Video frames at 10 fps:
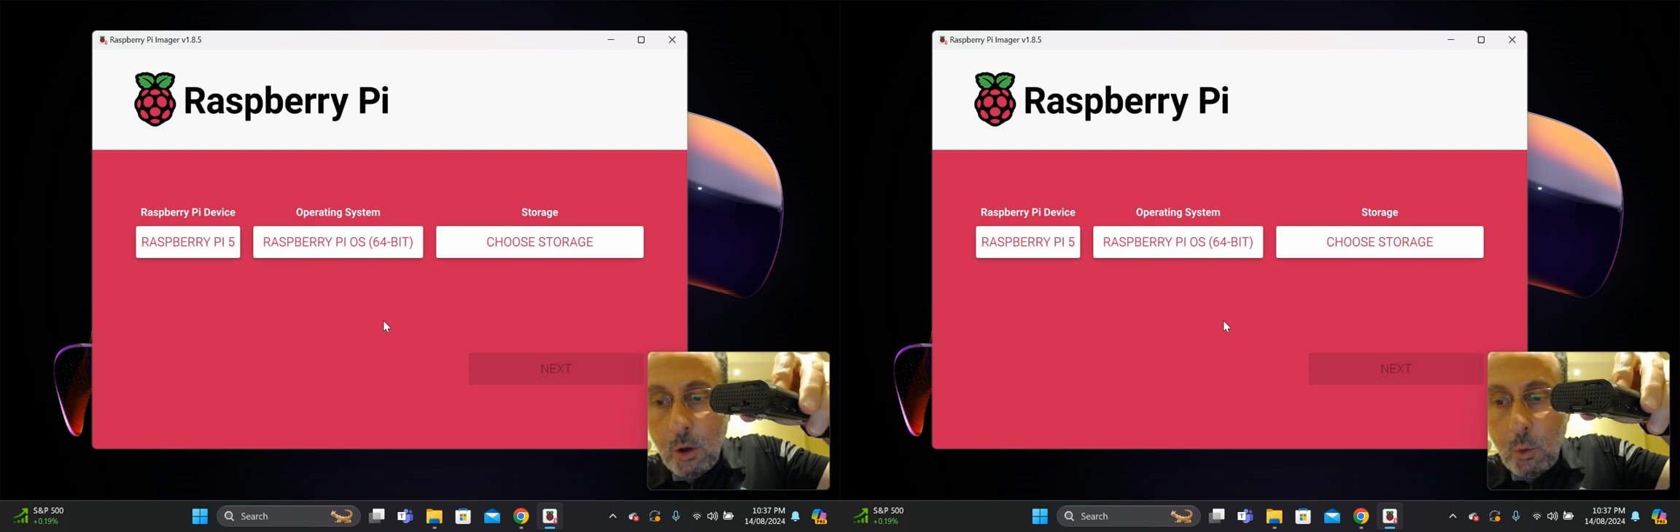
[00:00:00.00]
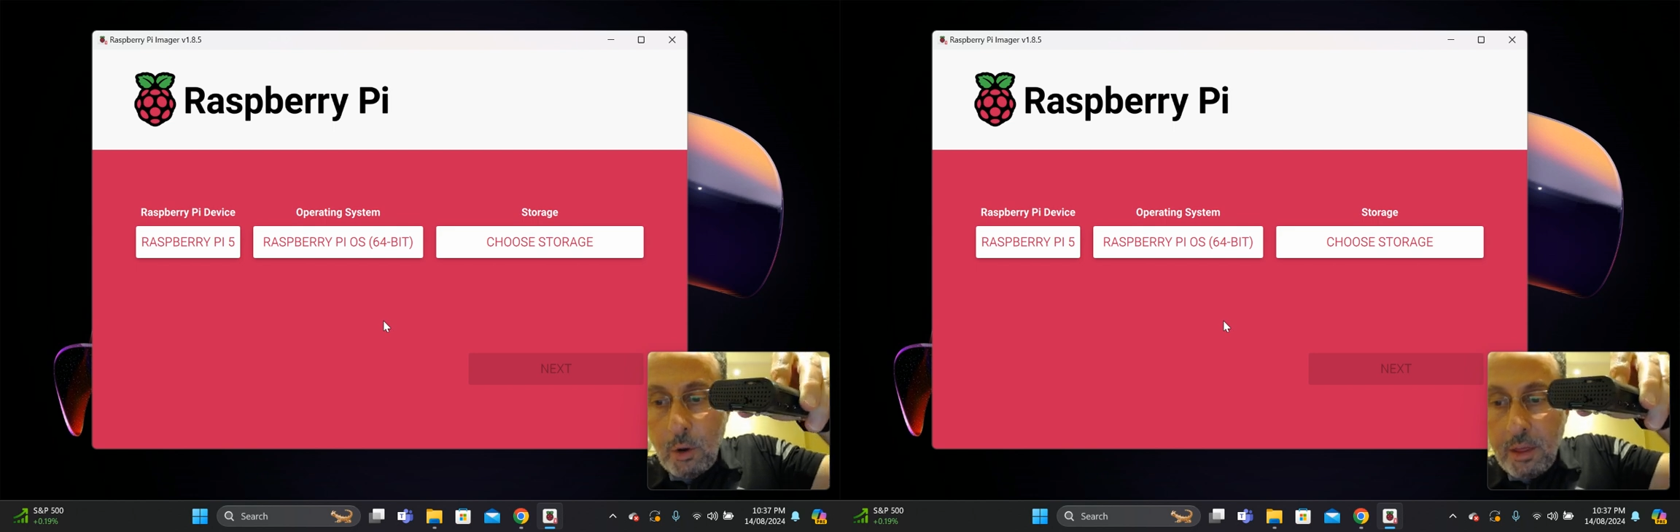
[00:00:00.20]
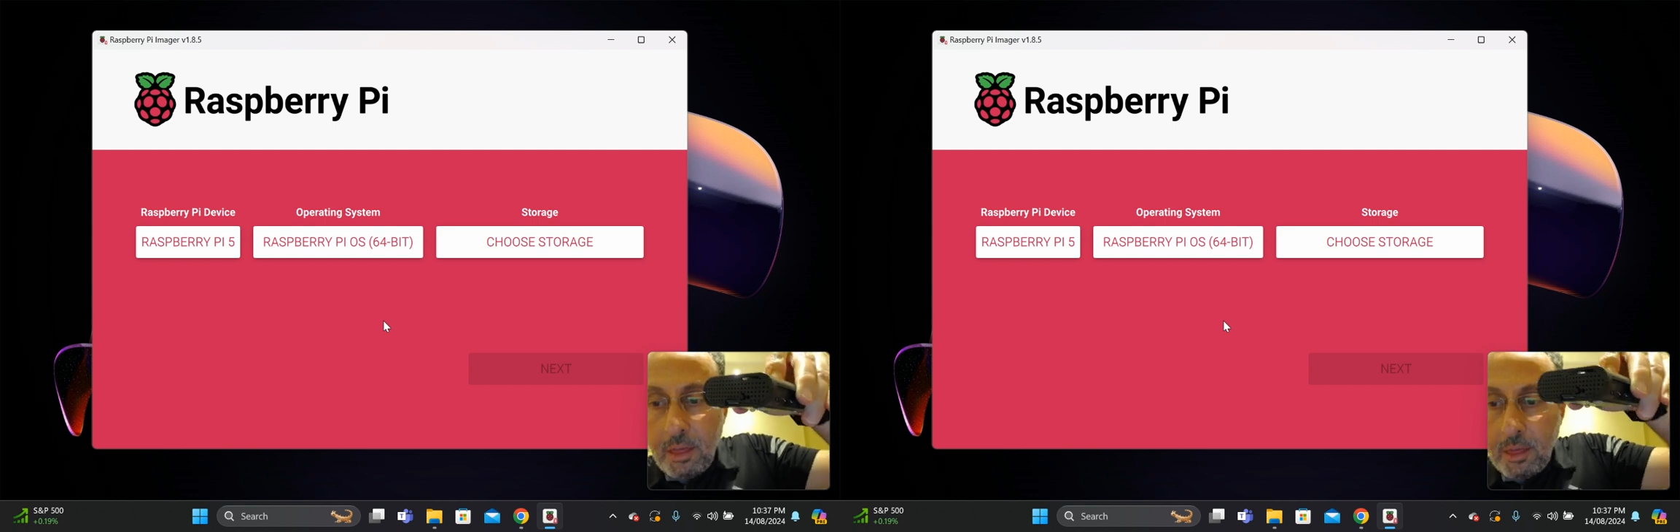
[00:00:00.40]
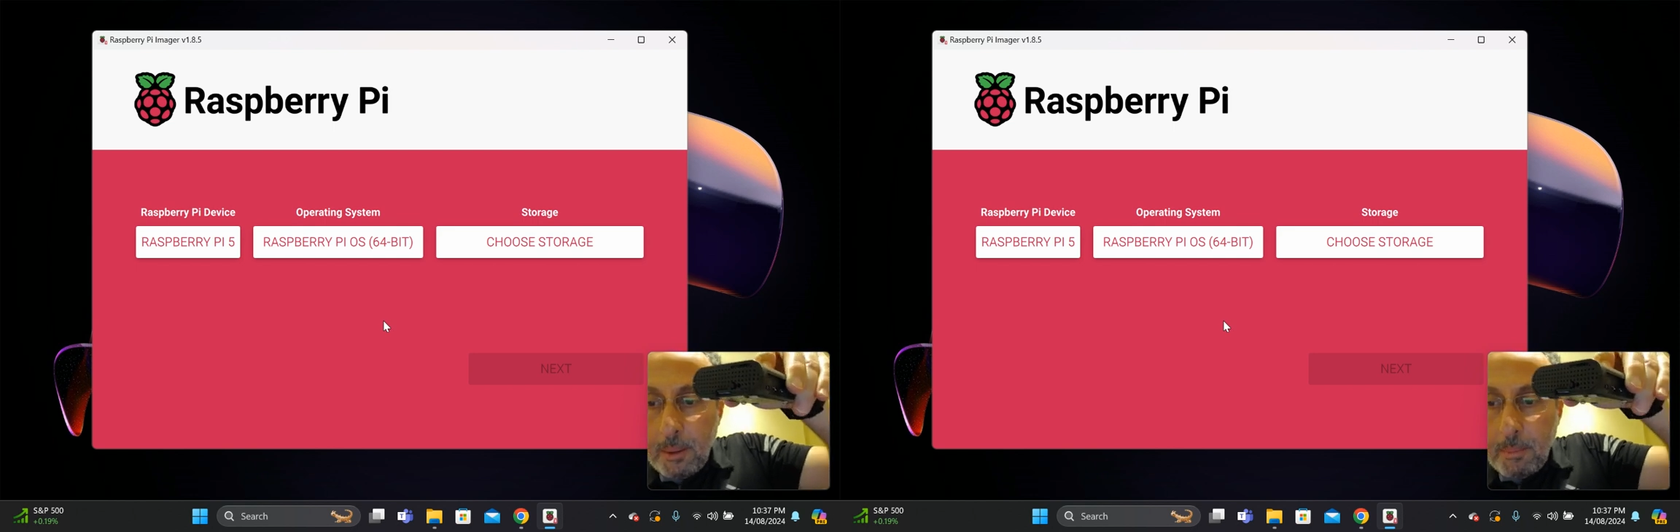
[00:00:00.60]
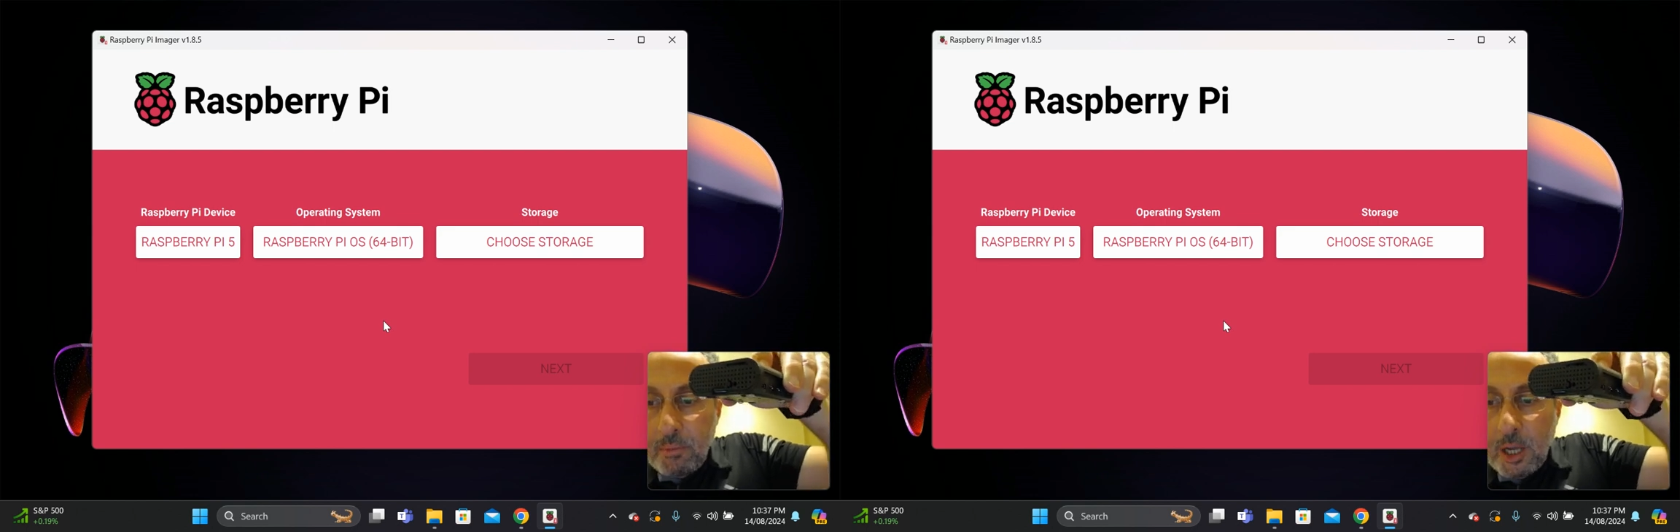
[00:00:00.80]
with
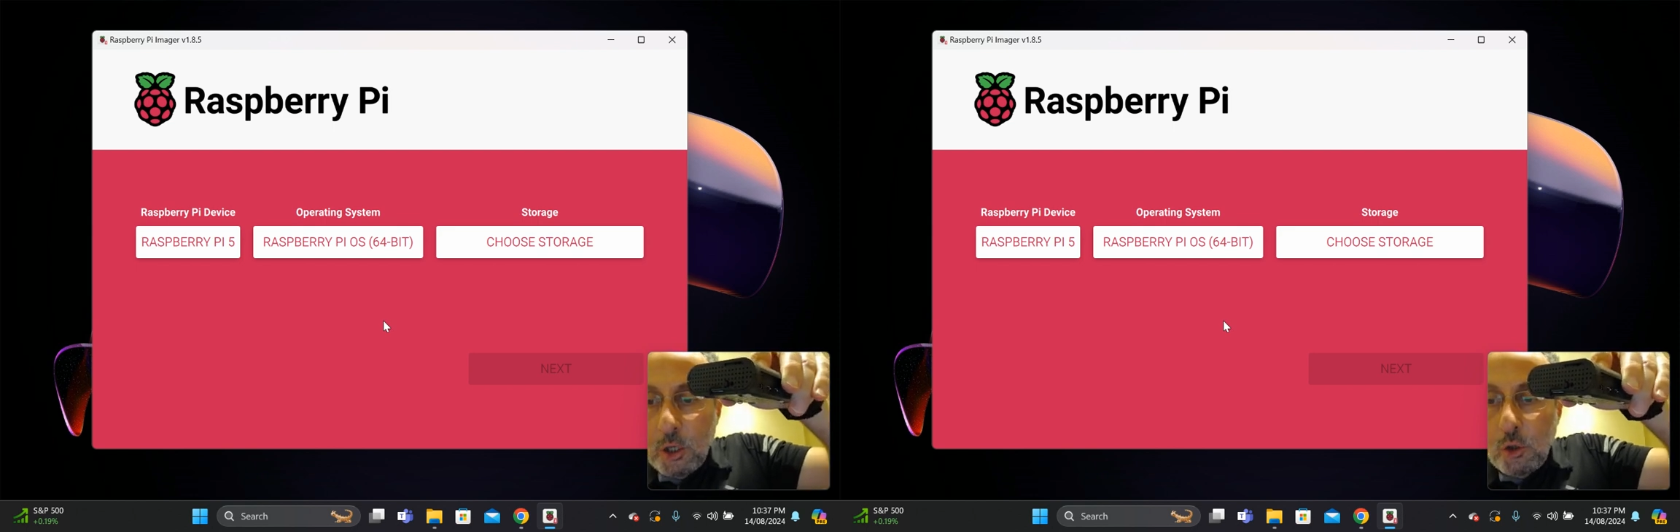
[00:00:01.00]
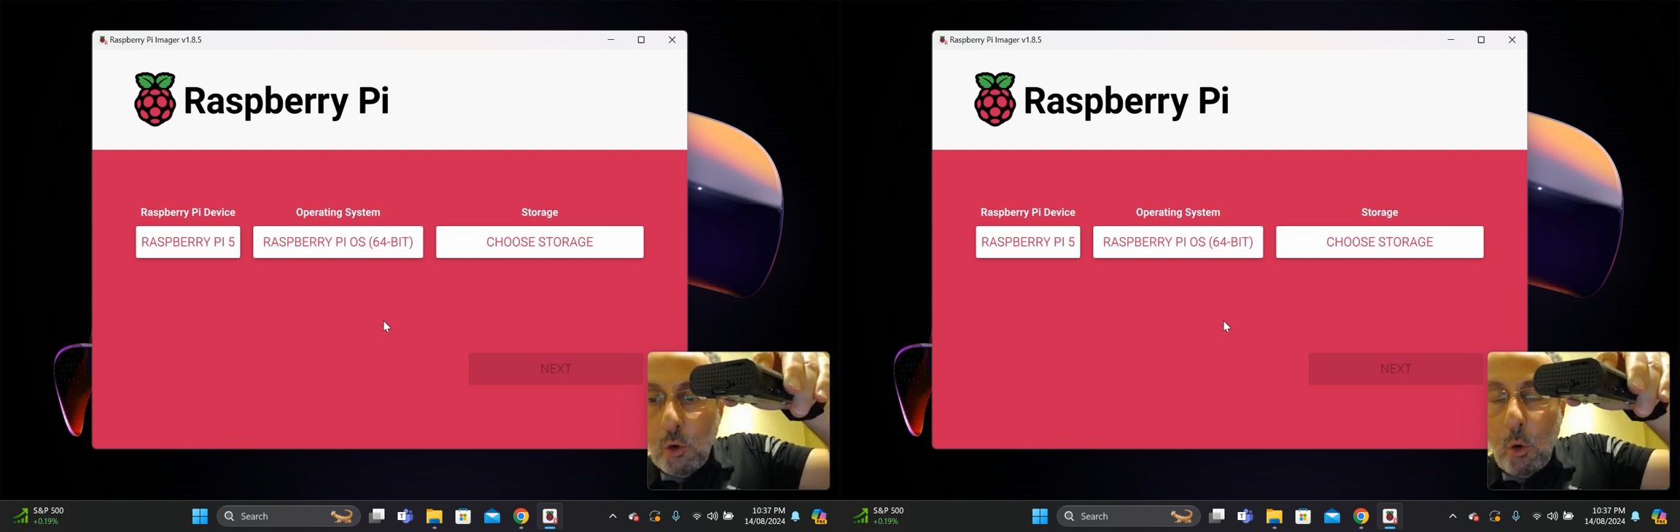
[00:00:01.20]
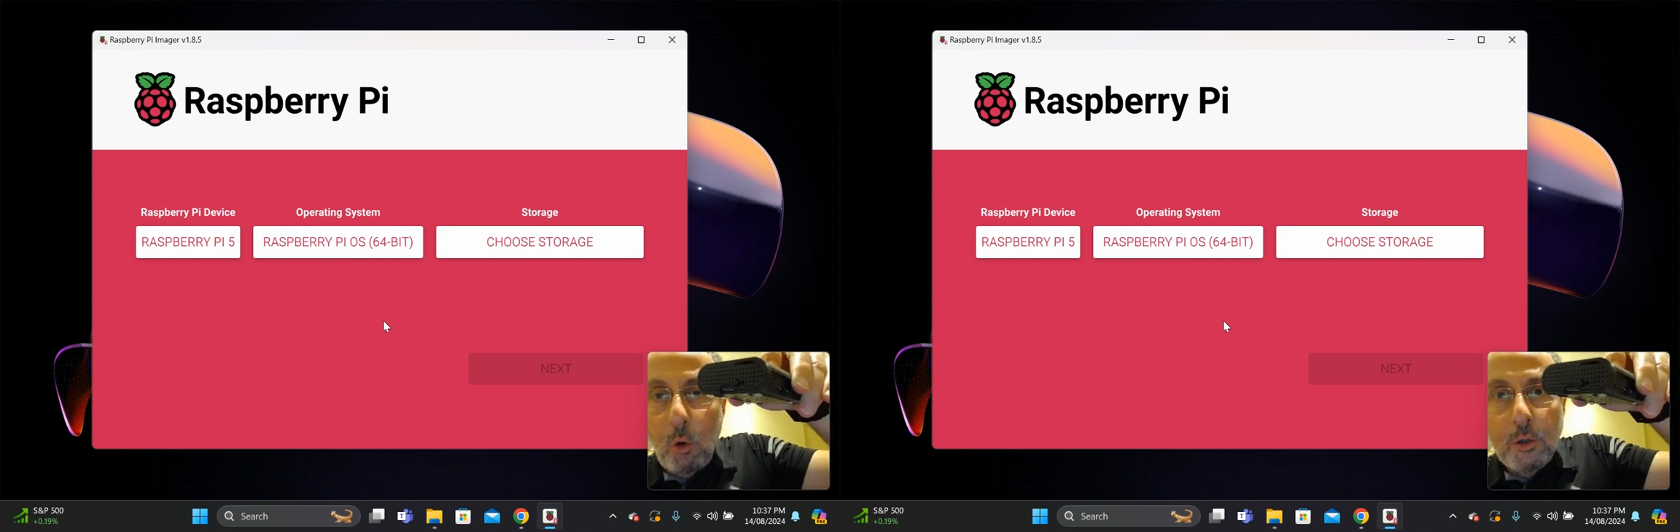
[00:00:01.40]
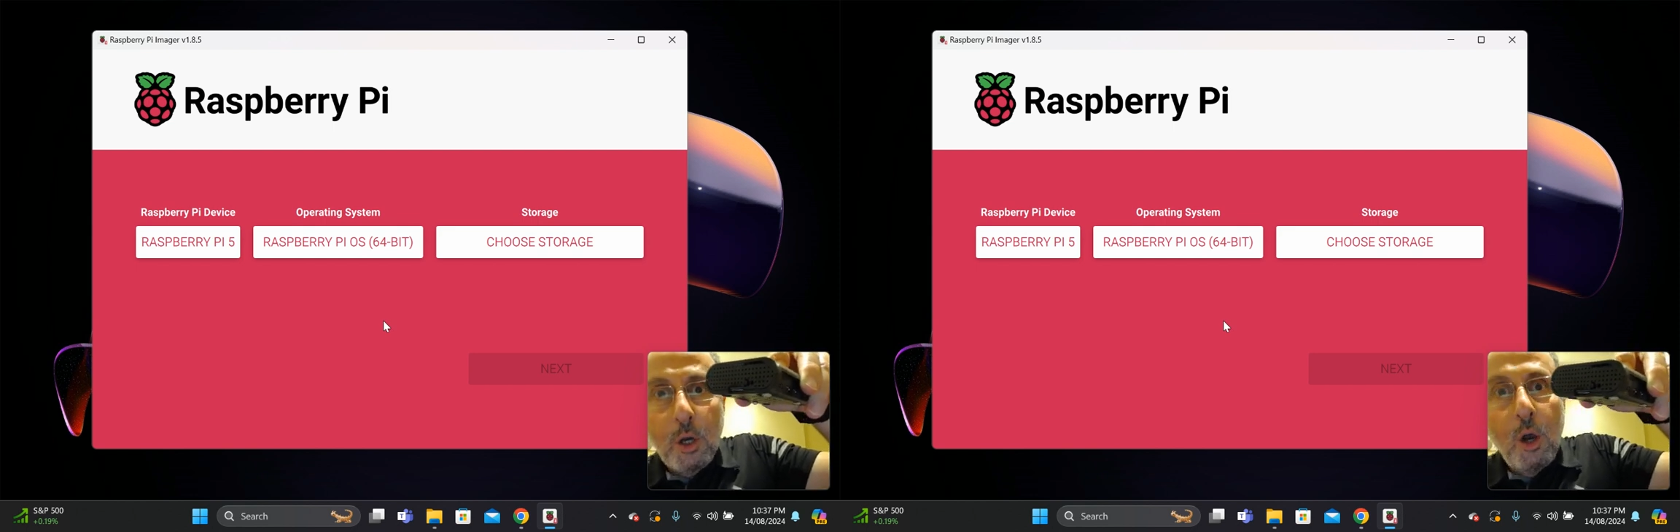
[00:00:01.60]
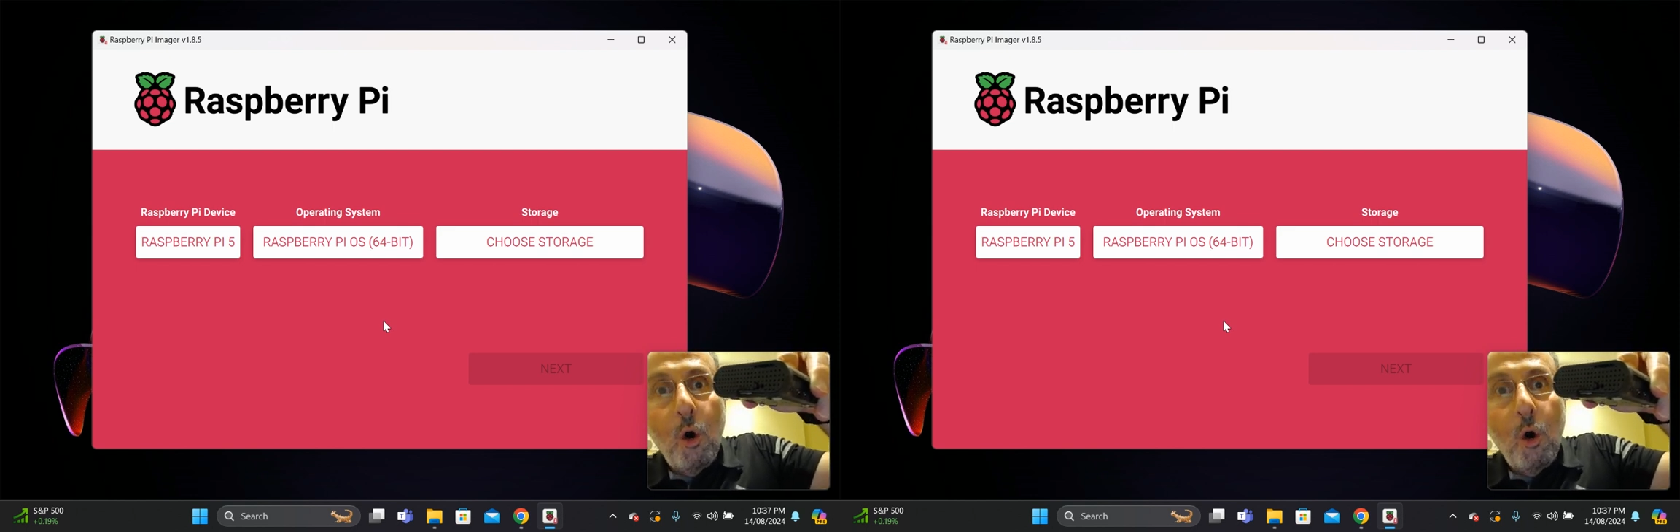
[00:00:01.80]
installed